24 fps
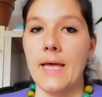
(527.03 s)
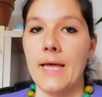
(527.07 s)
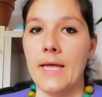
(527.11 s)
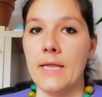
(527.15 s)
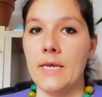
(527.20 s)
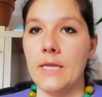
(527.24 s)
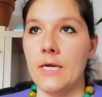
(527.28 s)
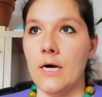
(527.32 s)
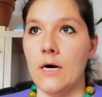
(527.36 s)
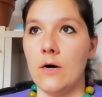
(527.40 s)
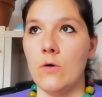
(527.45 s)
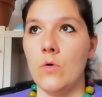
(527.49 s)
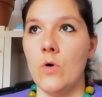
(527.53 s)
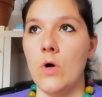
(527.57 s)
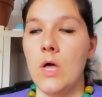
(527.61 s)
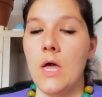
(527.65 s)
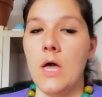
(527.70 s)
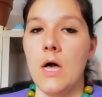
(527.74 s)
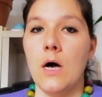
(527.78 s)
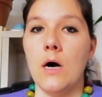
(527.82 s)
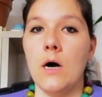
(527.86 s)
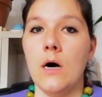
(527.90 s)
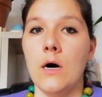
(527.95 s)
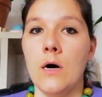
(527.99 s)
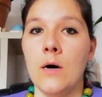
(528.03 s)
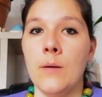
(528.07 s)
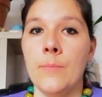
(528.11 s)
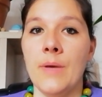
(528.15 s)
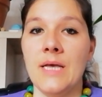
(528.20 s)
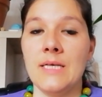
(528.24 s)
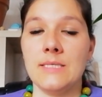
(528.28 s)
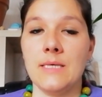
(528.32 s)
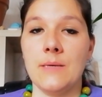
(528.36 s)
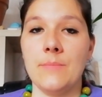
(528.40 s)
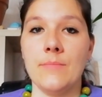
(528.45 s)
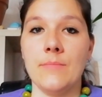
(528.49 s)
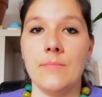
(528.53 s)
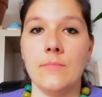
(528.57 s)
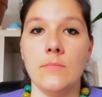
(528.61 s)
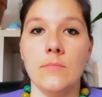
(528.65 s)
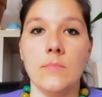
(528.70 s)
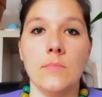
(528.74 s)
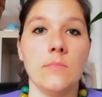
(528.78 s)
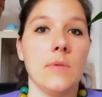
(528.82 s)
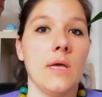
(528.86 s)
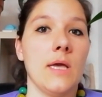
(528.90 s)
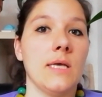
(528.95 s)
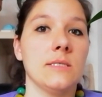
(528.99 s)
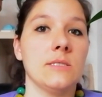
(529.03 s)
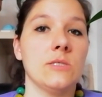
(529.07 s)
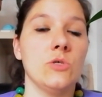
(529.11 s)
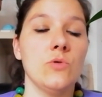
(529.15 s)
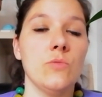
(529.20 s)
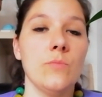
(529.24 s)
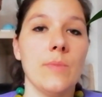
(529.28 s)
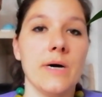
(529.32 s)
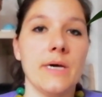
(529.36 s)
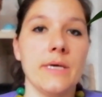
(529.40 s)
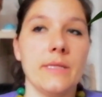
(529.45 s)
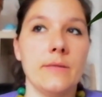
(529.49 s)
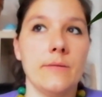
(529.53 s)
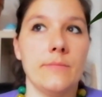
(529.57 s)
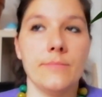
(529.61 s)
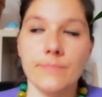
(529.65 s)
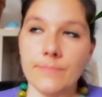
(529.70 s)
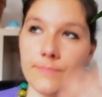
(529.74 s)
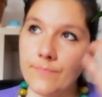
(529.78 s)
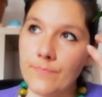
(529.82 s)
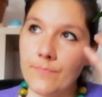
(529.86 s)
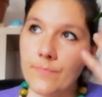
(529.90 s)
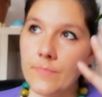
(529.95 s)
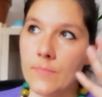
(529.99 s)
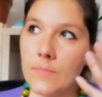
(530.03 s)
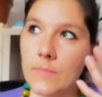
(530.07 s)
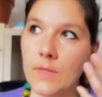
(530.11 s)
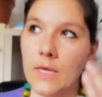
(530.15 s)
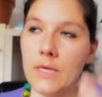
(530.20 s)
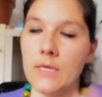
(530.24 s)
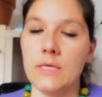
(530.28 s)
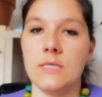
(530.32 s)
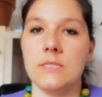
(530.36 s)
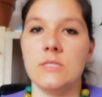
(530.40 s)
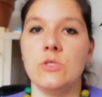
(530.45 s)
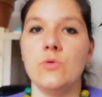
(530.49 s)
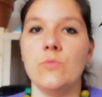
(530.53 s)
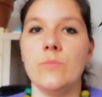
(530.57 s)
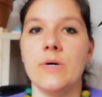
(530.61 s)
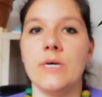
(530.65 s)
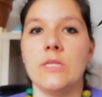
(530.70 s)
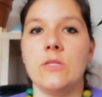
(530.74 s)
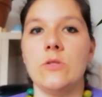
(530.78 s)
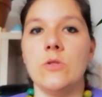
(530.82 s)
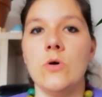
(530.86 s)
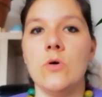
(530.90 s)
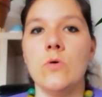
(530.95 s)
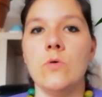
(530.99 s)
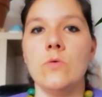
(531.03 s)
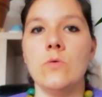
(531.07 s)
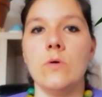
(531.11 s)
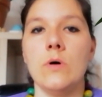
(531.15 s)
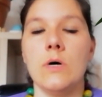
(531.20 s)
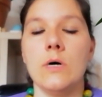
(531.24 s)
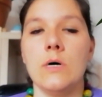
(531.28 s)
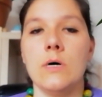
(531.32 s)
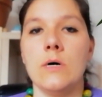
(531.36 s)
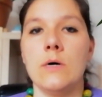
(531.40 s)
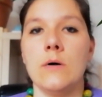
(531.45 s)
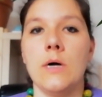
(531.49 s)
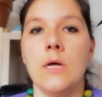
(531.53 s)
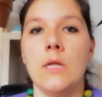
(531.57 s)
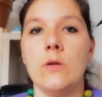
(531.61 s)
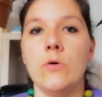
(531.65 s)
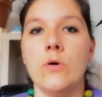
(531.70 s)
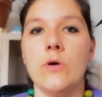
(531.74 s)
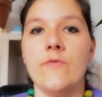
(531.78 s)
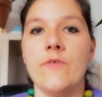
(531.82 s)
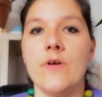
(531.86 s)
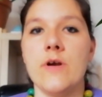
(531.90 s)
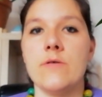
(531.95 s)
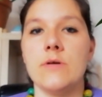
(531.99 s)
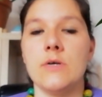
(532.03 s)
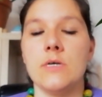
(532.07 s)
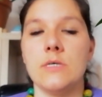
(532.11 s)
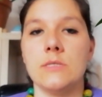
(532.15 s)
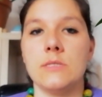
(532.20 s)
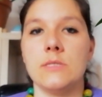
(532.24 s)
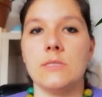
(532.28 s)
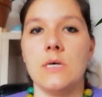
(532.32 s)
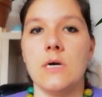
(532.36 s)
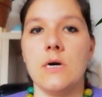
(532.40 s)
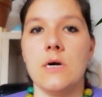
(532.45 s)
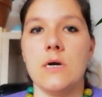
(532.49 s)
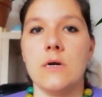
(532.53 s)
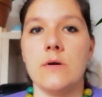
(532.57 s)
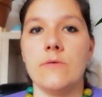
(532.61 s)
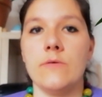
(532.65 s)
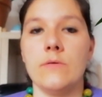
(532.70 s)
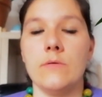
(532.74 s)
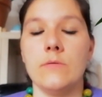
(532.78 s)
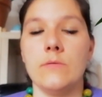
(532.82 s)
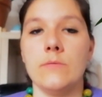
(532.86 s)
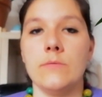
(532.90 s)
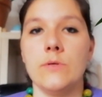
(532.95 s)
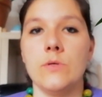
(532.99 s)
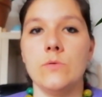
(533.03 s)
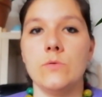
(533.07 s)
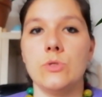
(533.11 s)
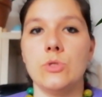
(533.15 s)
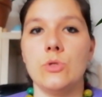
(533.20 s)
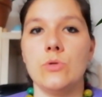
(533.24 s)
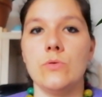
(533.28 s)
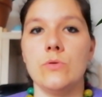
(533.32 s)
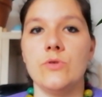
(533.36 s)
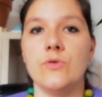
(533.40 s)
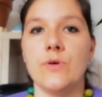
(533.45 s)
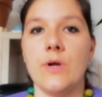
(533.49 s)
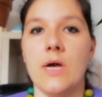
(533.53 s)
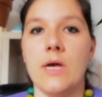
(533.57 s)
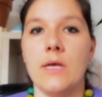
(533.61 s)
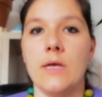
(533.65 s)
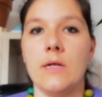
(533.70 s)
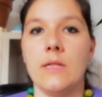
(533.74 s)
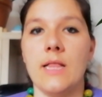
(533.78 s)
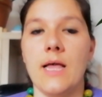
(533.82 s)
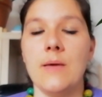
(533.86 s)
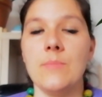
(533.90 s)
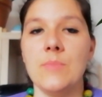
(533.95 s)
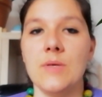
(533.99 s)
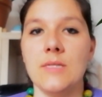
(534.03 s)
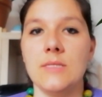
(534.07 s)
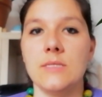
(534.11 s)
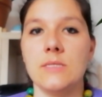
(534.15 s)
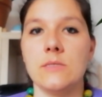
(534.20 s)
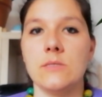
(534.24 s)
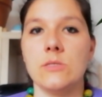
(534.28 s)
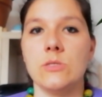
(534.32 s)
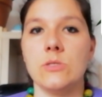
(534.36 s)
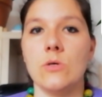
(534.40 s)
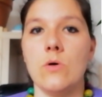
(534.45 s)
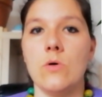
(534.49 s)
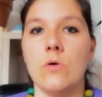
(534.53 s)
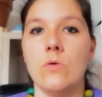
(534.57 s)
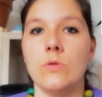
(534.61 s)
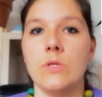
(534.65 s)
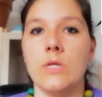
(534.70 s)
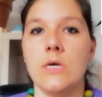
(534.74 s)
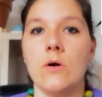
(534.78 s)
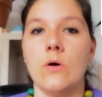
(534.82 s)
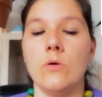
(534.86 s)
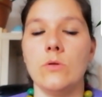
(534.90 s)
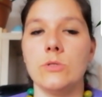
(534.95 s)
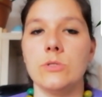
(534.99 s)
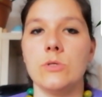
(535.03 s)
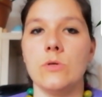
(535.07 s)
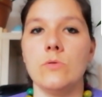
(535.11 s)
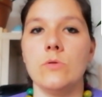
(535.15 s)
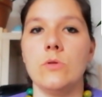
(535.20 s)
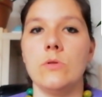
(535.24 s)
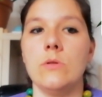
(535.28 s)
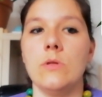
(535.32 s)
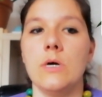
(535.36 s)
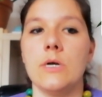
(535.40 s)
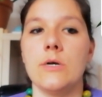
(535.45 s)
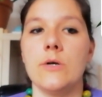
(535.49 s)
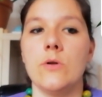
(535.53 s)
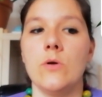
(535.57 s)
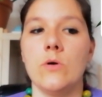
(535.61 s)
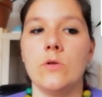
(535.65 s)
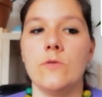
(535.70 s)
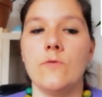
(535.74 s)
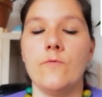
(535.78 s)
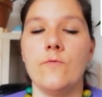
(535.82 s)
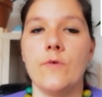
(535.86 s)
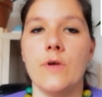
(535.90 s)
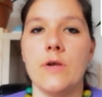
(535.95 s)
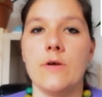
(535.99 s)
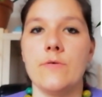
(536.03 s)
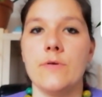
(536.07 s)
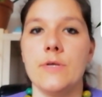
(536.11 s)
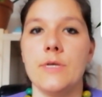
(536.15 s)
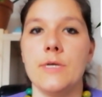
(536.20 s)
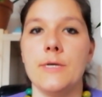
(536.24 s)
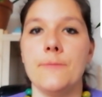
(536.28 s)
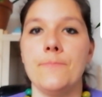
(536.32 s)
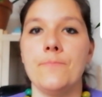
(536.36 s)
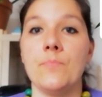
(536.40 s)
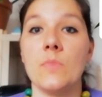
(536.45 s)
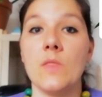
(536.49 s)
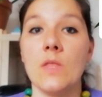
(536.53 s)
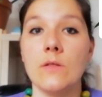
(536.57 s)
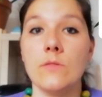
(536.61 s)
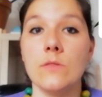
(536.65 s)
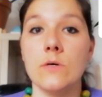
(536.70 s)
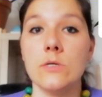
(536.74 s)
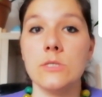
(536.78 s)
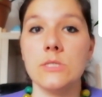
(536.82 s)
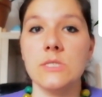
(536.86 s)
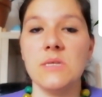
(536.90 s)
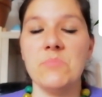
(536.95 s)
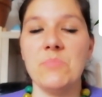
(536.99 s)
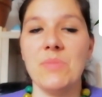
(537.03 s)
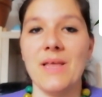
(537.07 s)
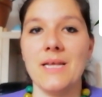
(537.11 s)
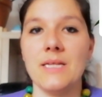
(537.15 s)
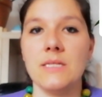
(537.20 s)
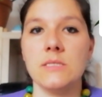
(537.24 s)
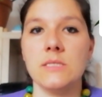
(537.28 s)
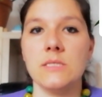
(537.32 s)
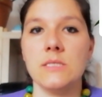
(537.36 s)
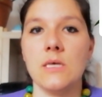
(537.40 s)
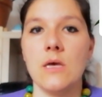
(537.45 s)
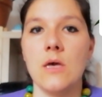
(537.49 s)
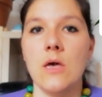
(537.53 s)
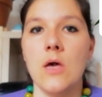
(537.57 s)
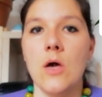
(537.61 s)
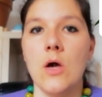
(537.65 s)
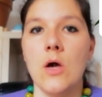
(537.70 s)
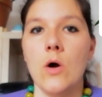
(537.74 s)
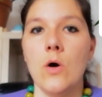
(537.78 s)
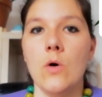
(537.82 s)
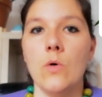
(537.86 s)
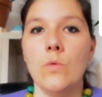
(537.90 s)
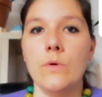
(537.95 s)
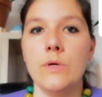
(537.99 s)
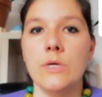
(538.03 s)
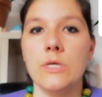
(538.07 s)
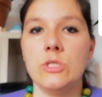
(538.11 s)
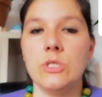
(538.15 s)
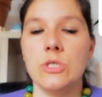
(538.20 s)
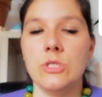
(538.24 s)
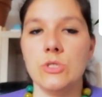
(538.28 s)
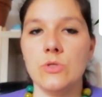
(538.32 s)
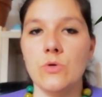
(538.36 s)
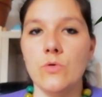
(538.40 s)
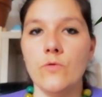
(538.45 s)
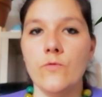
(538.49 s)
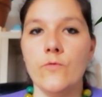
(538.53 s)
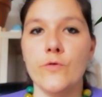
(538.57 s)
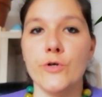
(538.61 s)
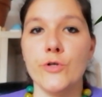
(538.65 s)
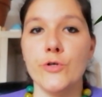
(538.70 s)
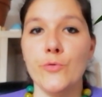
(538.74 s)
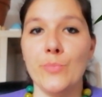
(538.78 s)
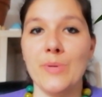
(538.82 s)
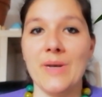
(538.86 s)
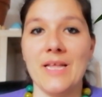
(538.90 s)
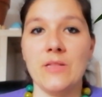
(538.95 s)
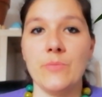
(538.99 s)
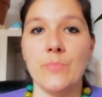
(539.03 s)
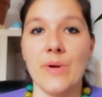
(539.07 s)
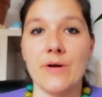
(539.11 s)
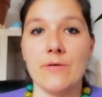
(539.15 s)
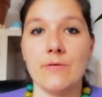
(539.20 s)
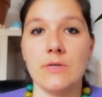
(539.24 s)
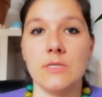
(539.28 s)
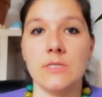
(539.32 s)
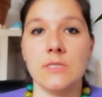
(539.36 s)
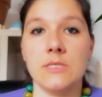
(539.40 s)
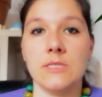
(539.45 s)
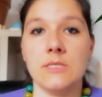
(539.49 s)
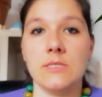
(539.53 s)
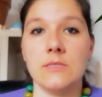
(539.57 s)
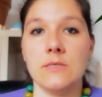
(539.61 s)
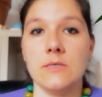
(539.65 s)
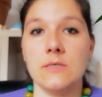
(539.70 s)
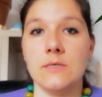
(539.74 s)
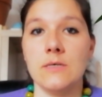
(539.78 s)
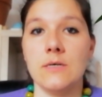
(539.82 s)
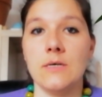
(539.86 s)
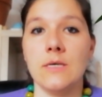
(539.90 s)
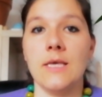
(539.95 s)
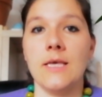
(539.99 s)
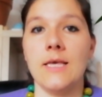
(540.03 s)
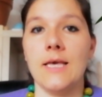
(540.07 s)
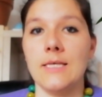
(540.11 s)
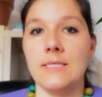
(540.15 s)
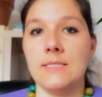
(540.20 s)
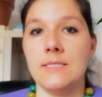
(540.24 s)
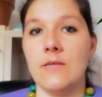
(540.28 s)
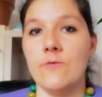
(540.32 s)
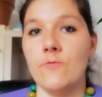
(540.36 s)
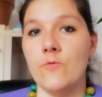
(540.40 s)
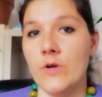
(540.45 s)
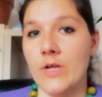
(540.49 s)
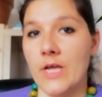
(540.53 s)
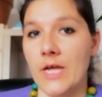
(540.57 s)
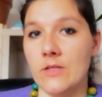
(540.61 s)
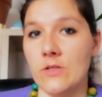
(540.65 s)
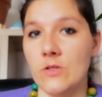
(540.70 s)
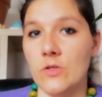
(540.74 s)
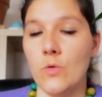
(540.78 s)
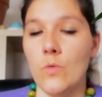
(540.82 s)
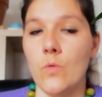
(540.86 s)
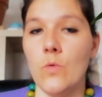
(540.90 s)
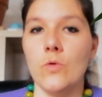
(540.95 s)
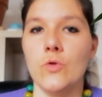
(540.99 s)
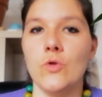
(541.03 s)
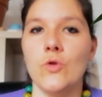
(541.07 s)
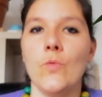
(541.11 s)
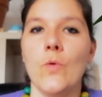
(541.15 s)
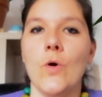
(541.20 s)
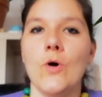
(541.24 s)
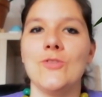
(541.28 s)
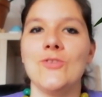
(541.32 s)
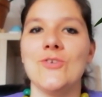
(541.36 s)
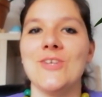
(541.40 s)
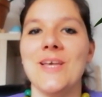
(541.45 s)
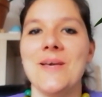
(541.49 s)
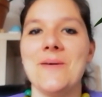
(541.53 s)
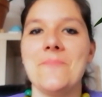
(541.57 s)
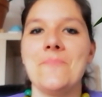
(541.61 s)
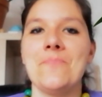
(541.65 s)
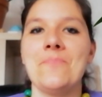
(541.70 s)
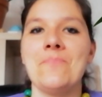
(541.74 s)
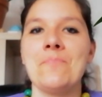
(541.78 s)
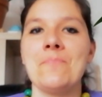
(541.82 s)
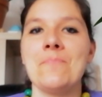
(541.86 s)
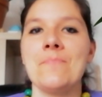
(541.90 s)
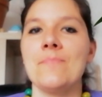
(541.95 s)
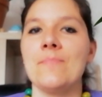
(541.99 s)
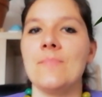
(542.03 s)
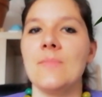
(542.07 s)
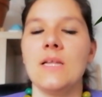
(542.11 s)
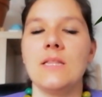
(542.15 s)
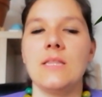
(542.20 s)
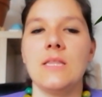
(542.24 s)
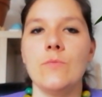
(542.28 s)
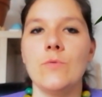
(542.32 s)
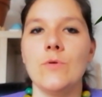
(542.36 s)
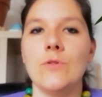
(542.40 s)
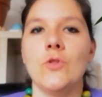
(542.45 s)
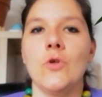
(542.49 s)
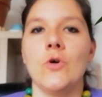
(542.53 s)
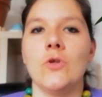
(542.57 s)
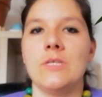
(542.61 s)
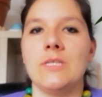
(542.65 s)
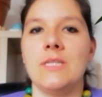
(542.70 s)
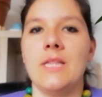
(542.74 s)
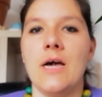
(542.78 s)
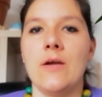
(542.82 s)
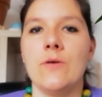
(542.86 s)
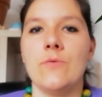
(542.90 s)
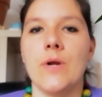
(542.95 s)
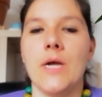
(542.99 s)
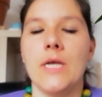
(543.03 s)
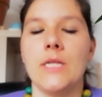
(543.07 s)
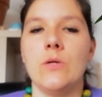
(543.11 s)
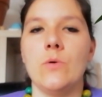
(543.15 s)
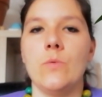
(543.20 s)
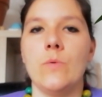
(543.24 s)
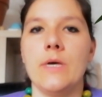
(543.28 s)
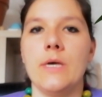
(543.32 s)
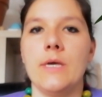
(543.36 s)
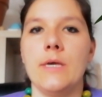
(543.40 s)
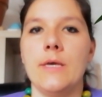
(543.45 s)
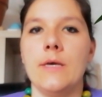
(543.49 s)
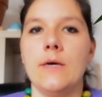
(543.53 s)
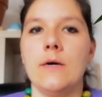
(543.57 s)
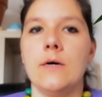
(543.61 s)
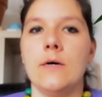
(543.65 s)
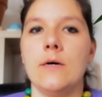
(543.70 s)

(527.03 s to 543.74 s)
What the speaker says: Anyhow, as you might know, aloe veras are used to dry climates, so they also are not very thirsty plants, which is good for new plant parents in case they forget to water them. They will not die right away,